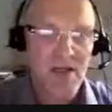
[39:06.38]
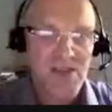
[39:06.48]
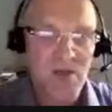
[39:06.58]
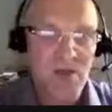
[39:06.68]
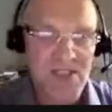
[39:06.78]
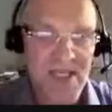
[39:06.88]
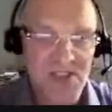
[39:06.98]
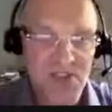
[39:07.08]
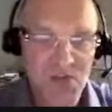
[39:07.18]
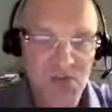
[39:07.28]
So it
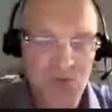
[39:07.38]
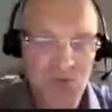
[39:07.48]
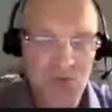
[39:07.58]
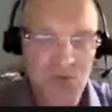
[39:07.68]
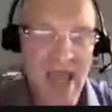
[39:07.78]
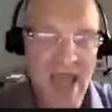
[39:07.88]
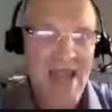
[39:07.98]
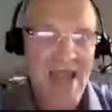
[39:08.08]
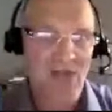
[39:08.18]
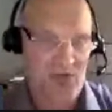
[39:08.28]
says trim
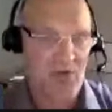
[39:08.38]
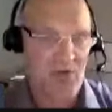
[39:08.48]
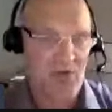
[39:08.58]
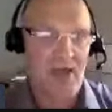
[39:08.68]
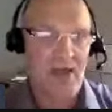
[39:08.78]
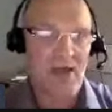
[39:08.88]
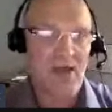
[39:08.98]
A3.